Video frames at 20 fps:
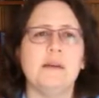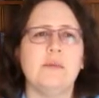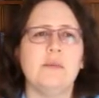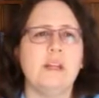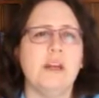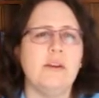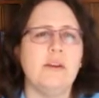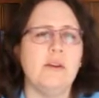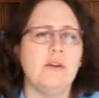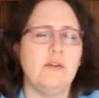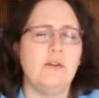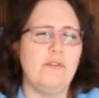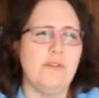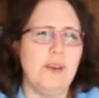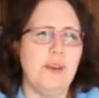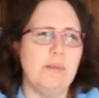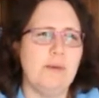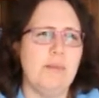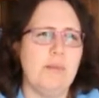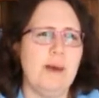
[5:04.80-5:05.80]
I mean, I know a
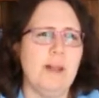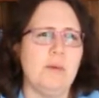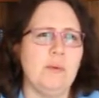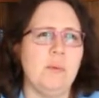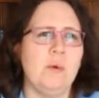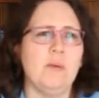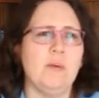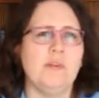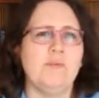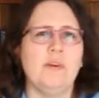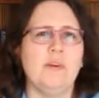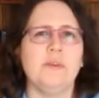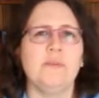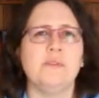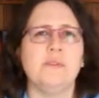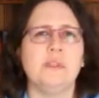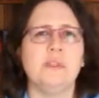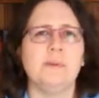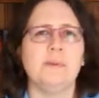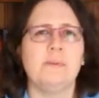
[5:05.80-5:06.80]
fair bit about the War of the
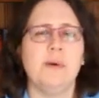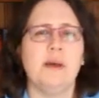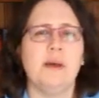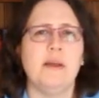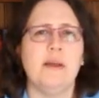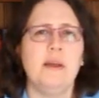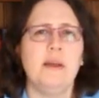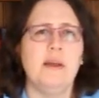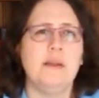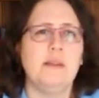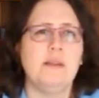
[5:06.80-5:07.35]
Roses, but